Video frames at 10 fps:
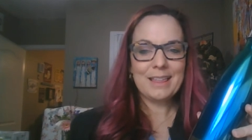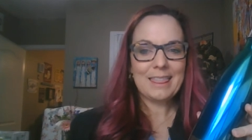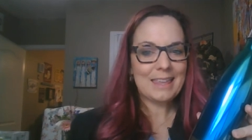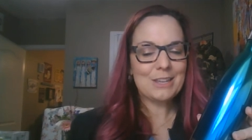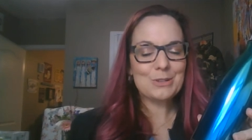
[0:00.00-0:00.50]

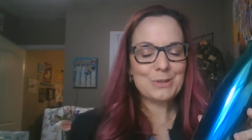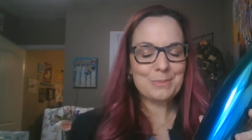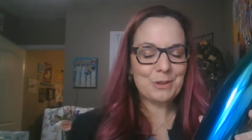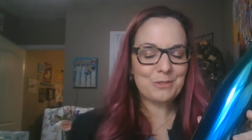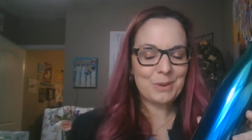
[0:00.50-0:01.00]
think you should
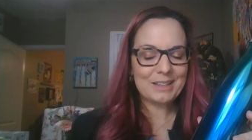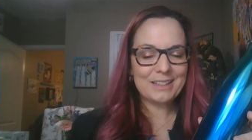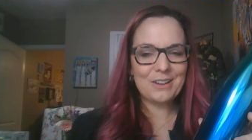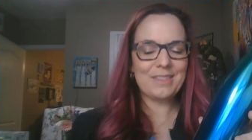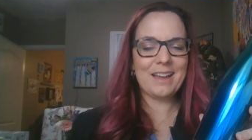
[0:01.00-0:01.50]
move
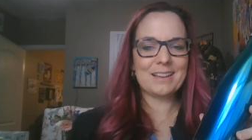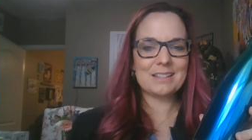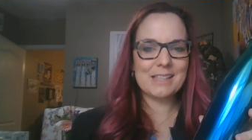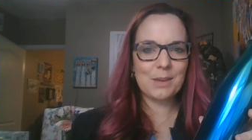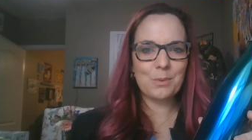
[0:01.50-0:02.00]
quickly on that
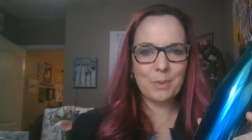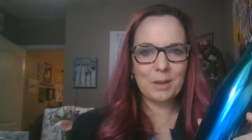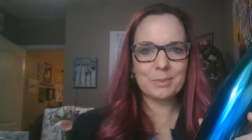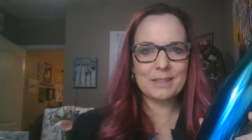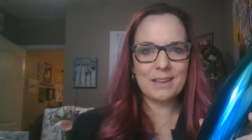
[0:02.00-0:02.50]
because they will
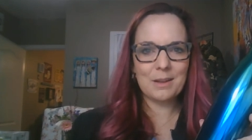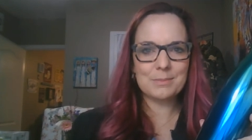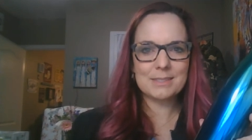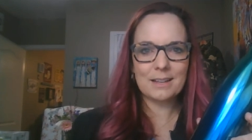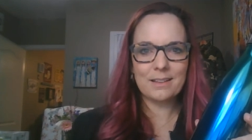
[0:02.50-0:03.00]
probably um,
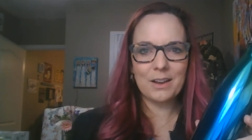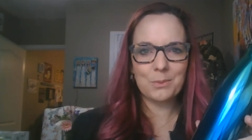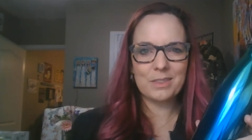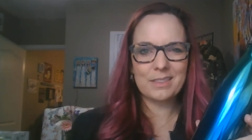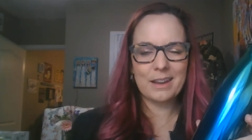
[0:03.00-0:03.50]
sell out
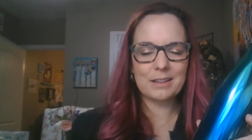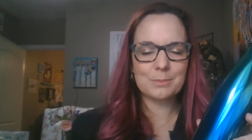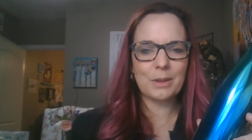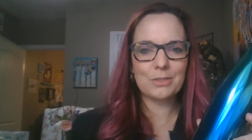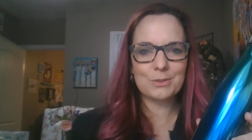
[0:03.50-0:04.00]
within the next
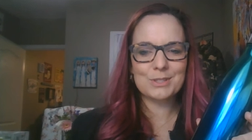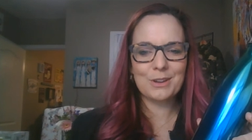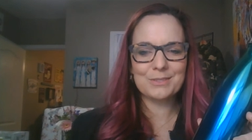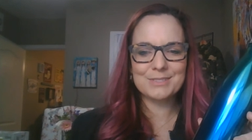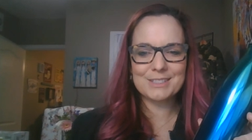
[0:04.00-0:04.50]
month or so.
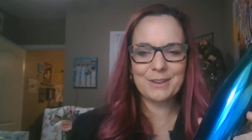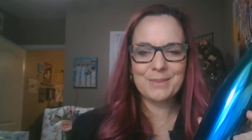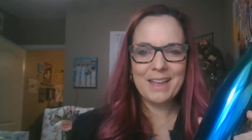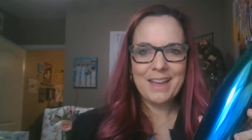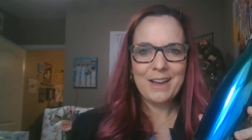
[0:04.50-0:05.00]
So
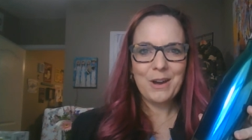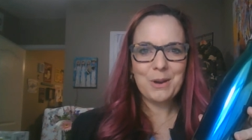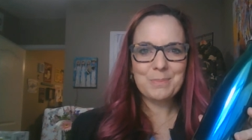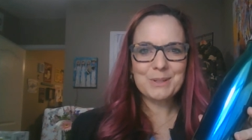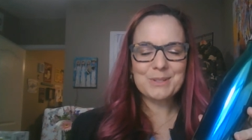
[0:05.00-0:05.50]

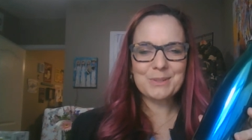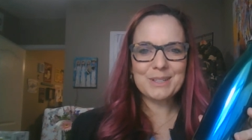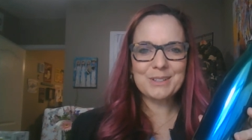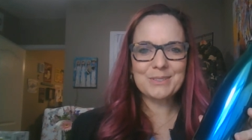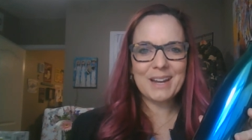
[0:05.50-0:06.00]
hope you're
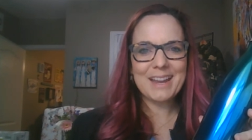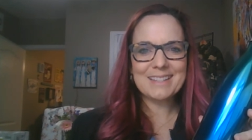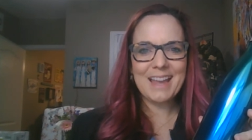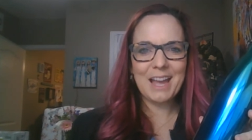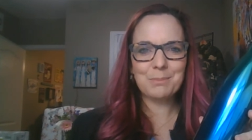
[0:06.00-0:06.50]
doing great.
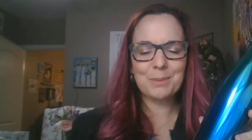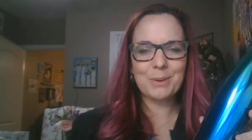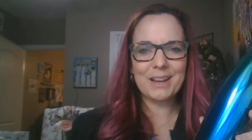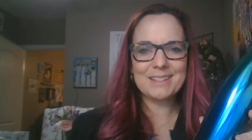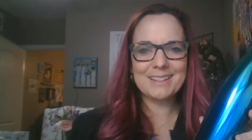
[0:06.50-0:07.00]
Happy
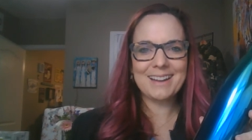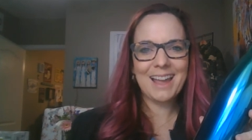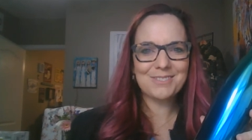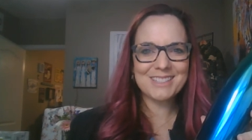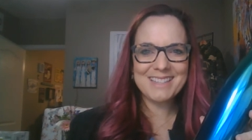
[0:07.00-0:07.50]
branding and
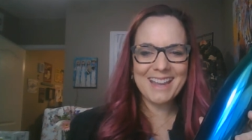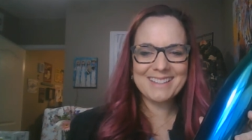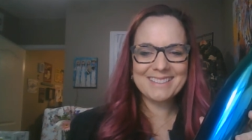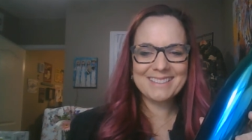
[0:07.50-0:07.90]
have a good day.